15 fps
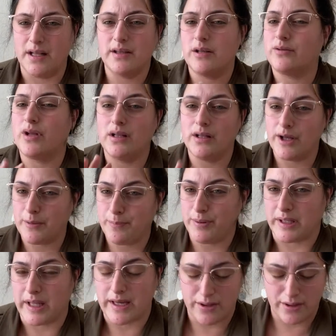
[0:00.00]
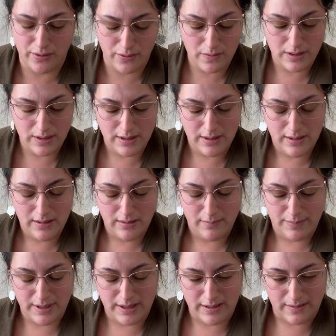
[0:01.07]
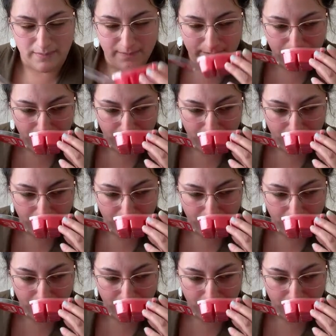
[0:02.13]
of not, not like play-doh but